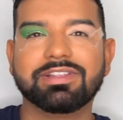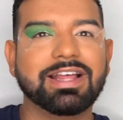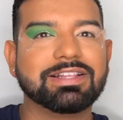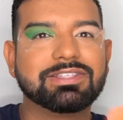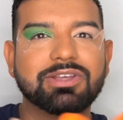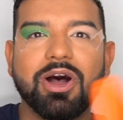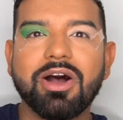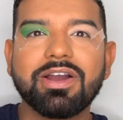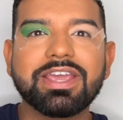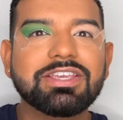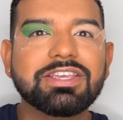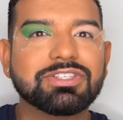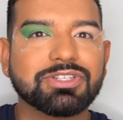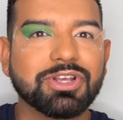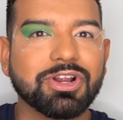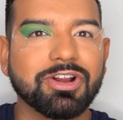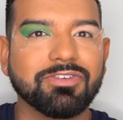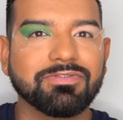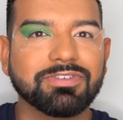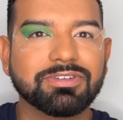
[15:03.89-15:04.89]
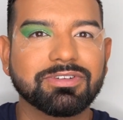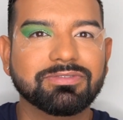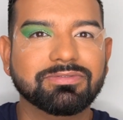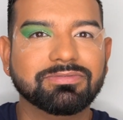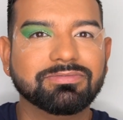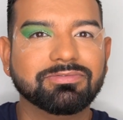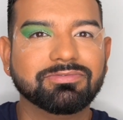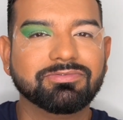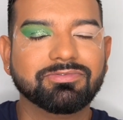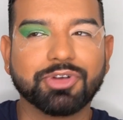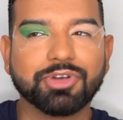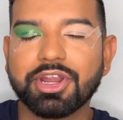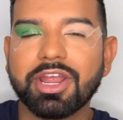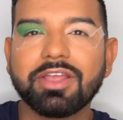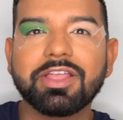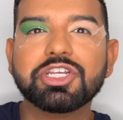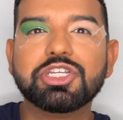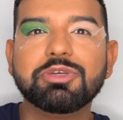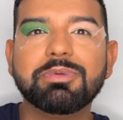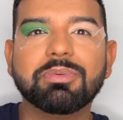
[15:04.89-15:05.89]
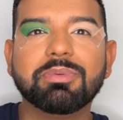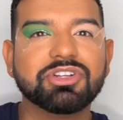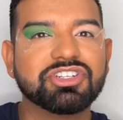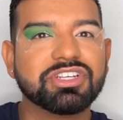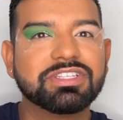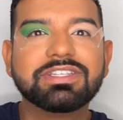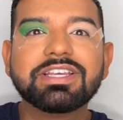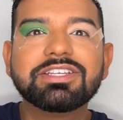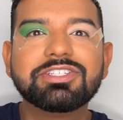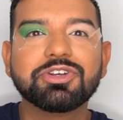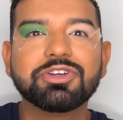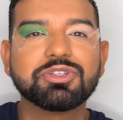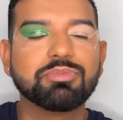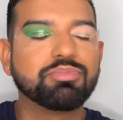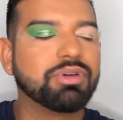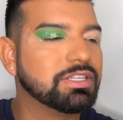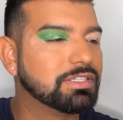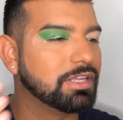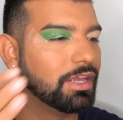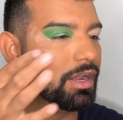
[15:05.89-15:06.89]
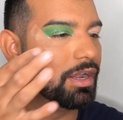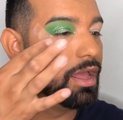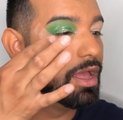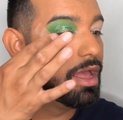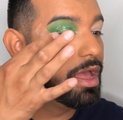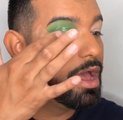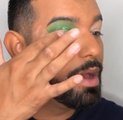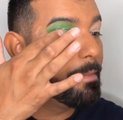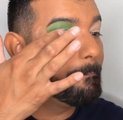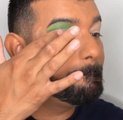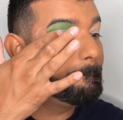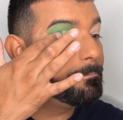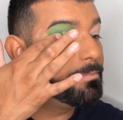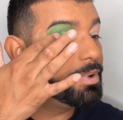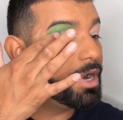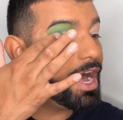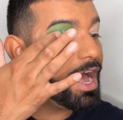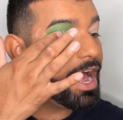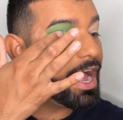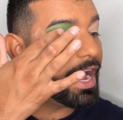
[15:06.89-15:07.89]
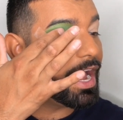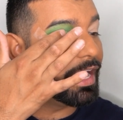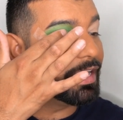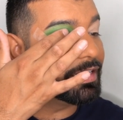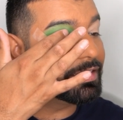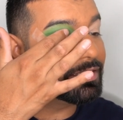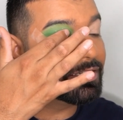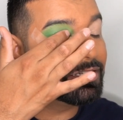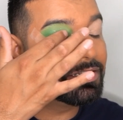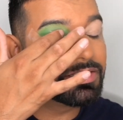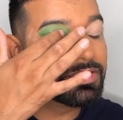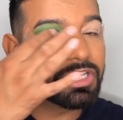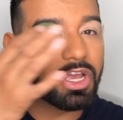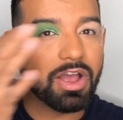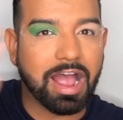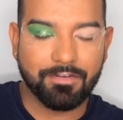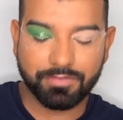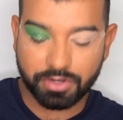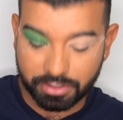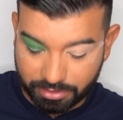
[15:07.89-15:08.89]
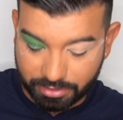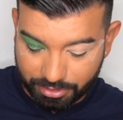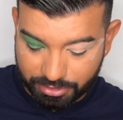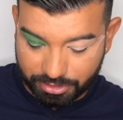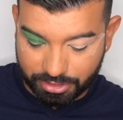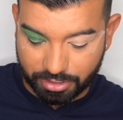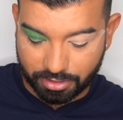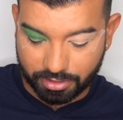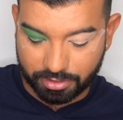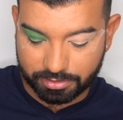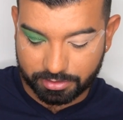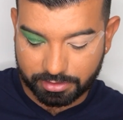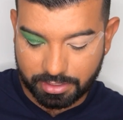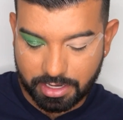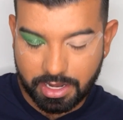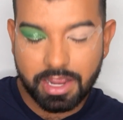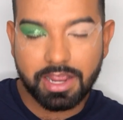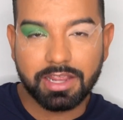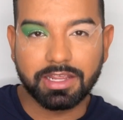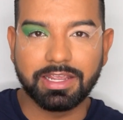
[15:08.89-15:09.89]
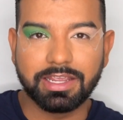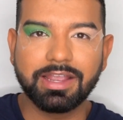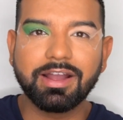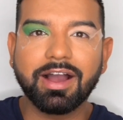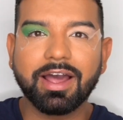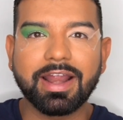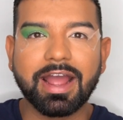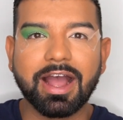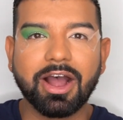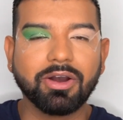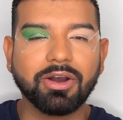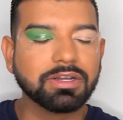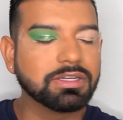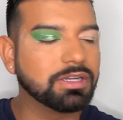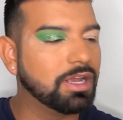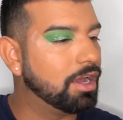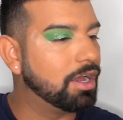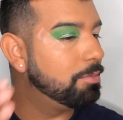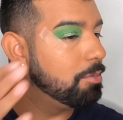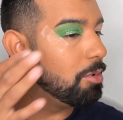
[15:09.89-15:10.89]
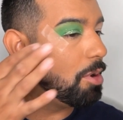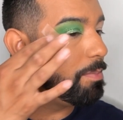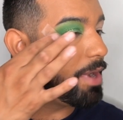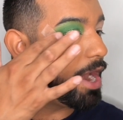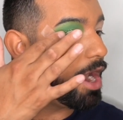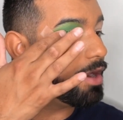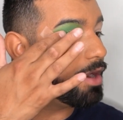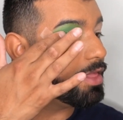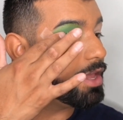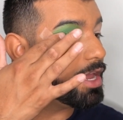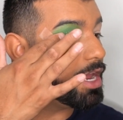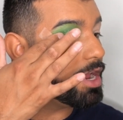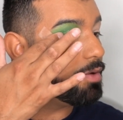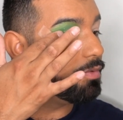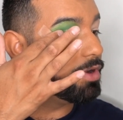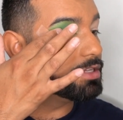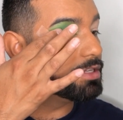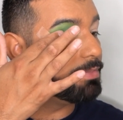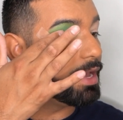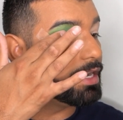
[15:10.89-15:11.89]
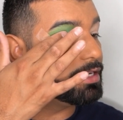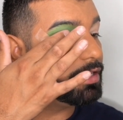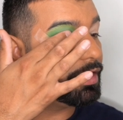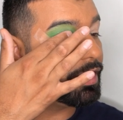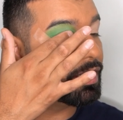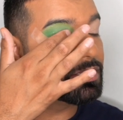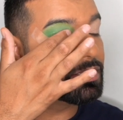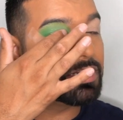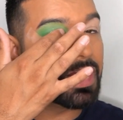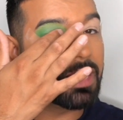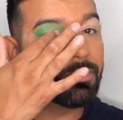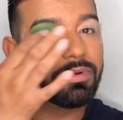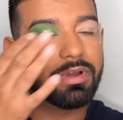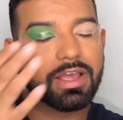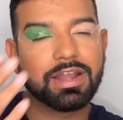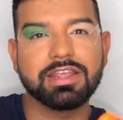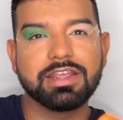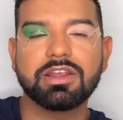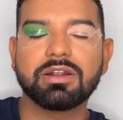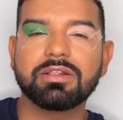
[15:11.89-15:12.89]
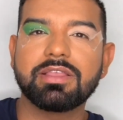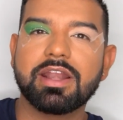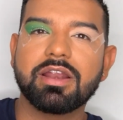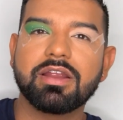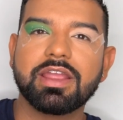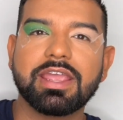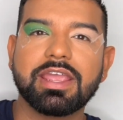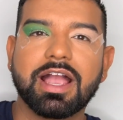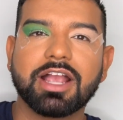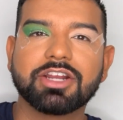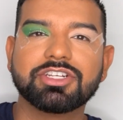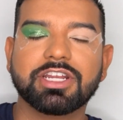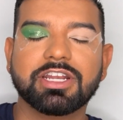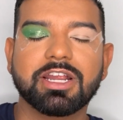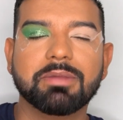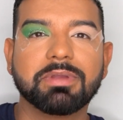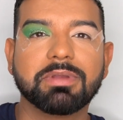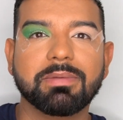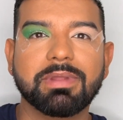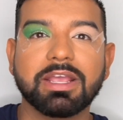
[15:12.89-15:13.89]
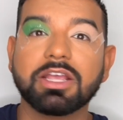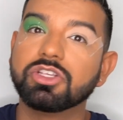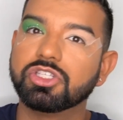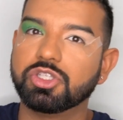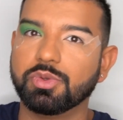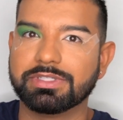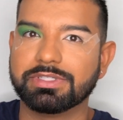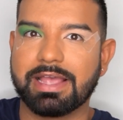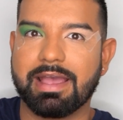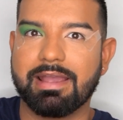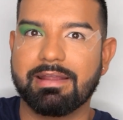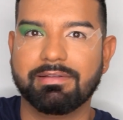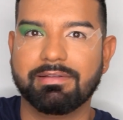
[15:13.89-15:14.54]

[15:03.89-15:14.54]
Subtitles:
That's all he served for killing two people, just 6 years in prison. But, so after 6 years, he got out, apparently was mentally unstable, and a year later, he actually ended up committing suicide.